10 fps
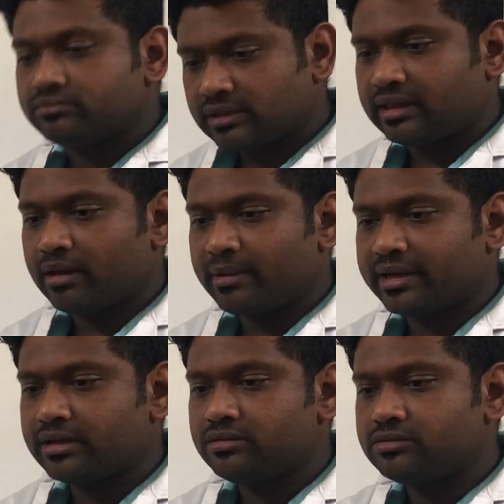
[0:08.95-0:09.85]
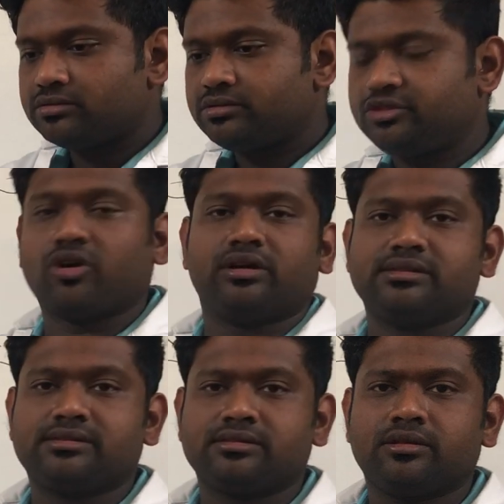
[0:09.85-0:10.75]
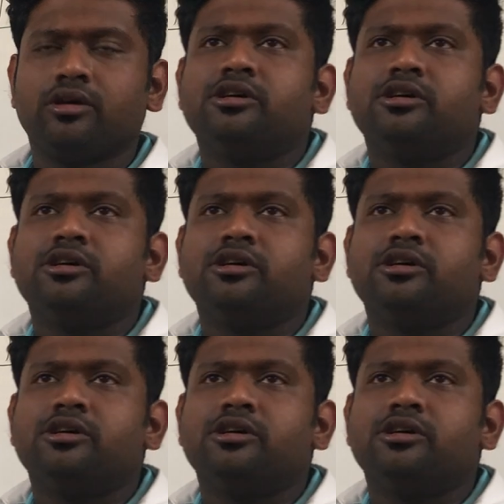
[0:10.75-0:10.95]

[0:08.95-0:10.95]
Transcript: Nothing but an jaundice.